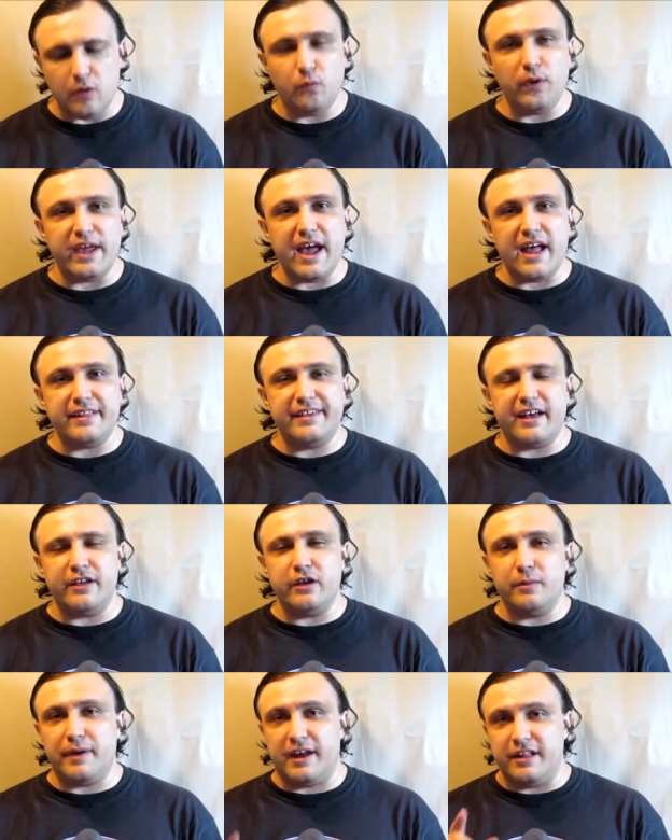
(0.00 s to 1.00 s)
we got to tell
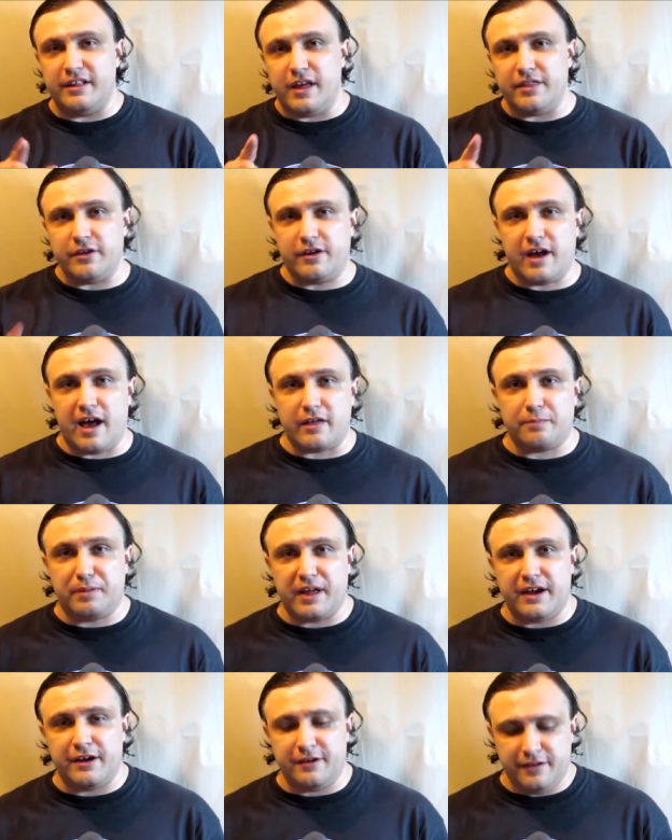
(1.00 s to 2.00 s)
you about another
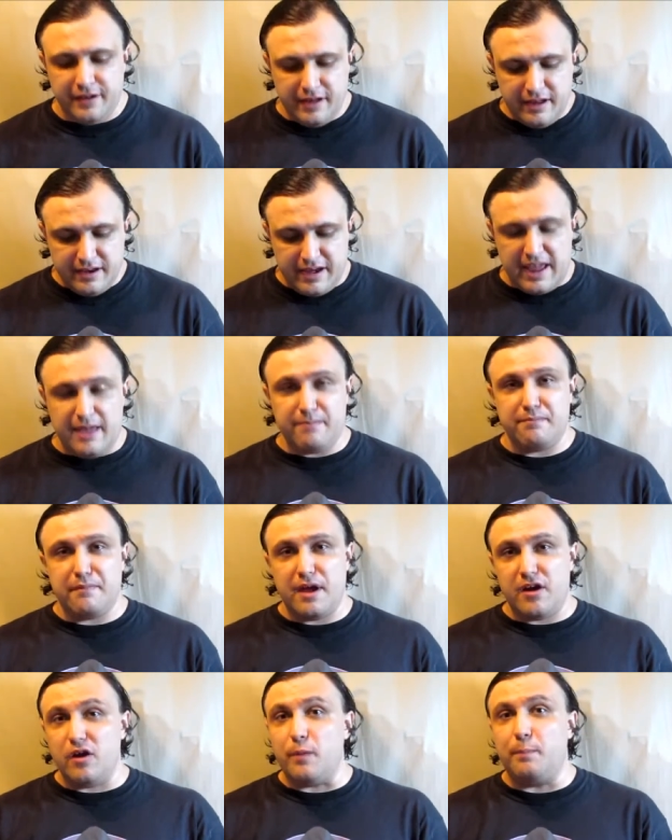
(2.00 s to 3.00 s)
cosplayer named
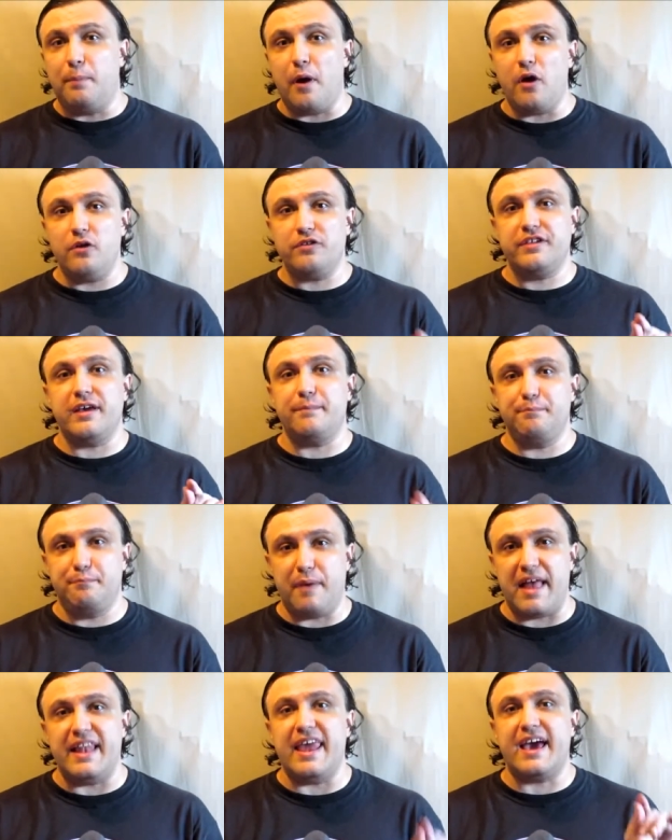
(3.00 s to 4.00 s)
Mariposa
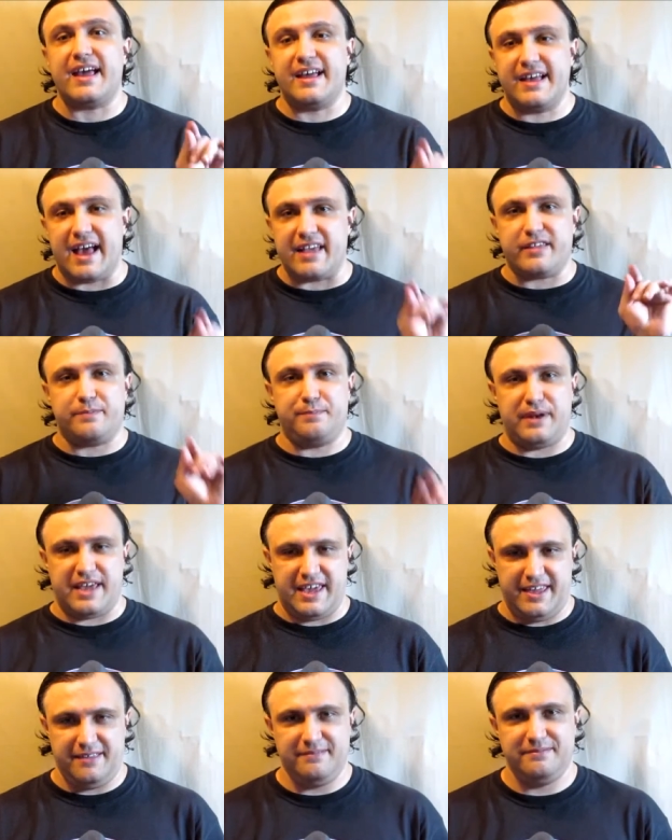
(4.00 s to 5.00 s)
Bella
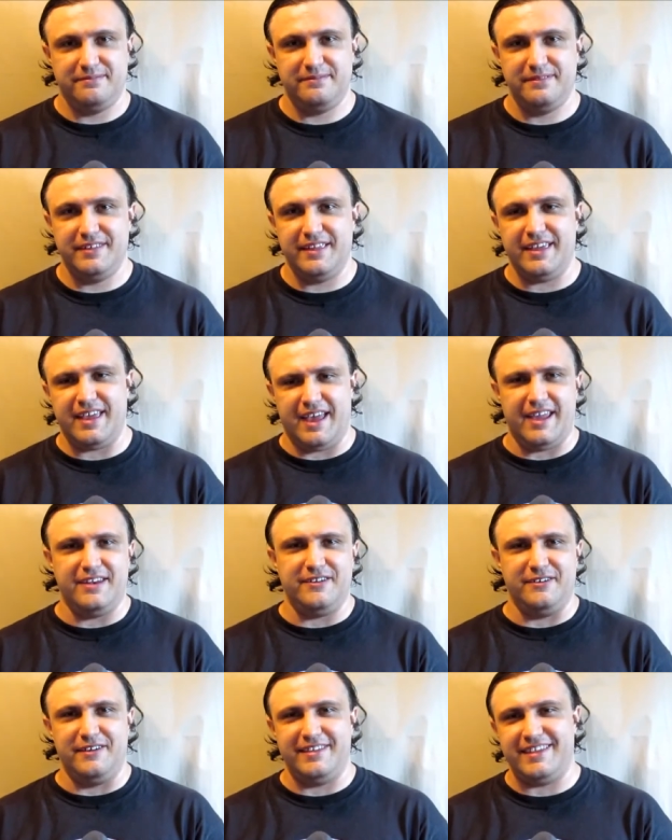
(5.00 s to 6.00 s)
Cosplay. Yeah, I
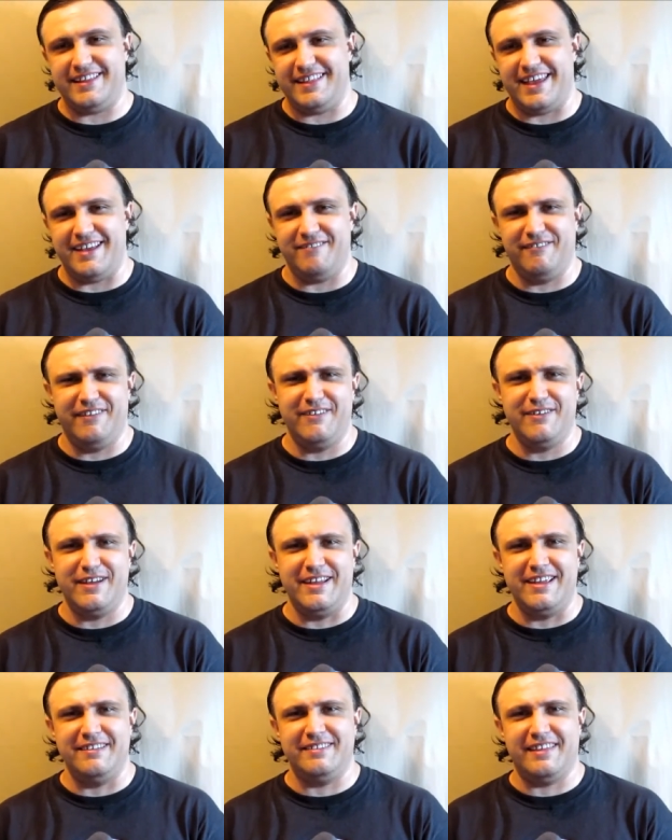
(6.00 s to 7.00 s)
know, I said that
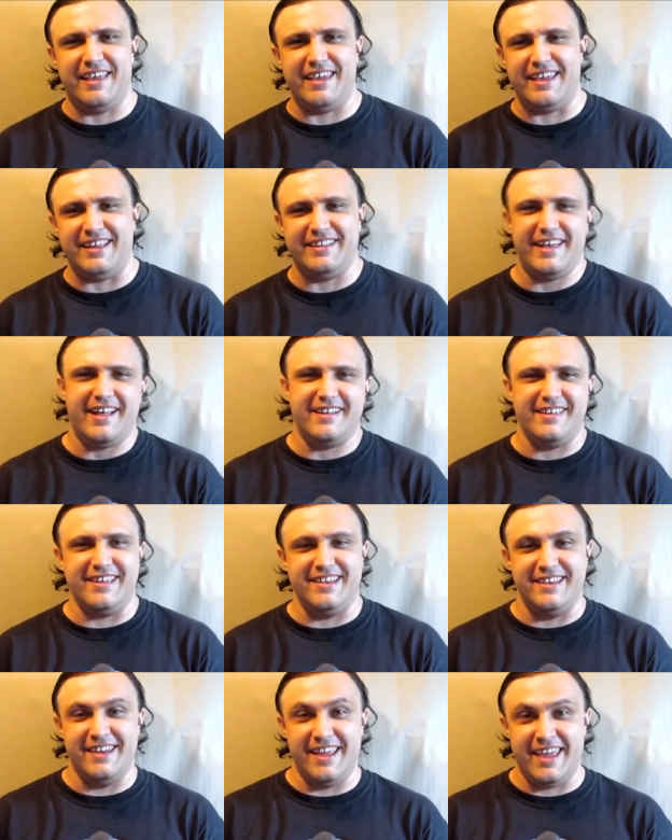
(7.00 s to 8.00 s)
very, like, Italian.